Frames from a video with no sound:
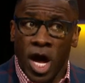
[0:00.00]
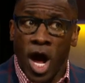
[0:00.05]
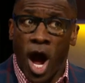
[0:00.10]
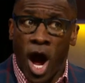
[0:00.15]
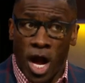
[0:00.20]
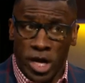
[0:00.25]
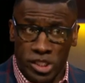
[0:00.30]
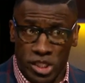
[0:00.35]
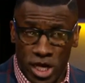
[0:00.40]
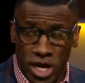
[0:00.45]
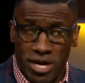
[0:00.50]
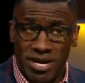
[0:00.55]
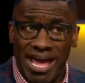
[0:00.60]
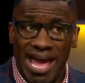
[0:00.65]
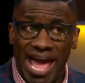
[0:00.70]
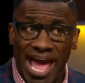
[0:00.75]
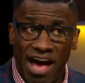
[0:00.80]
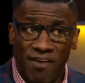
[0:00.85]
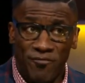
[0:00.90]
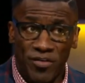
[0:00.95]
year and a
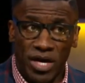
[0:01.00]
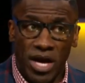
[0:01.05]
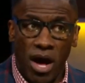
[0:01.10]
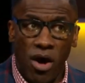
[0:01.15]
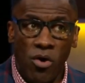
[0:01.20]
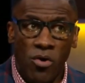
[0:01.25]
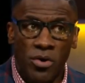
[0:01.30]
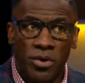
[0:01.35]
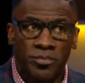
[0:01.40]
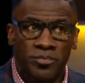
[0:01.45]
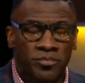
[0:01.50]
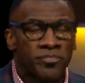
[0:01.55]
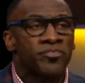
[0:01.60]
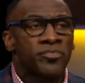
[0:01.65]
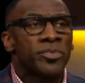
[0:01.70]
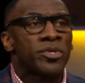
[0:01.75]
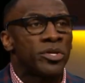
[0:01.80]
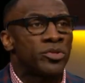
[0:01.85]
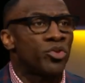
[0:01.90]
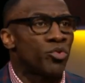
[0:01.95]
half ago,
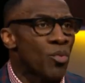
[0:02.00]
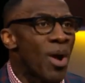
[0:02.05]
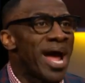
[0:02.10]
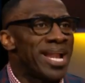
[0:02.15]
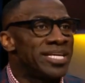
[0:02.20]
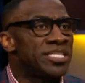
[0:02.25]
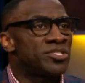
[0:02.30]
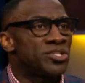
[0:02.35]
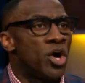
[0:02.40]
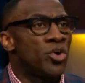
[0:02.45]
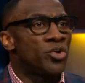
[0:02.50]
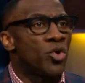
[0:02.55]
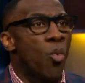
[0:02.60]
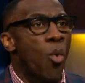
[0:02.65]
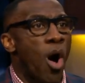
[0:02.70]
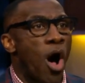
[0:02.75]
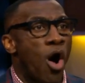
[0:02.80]
the writing's on the wall.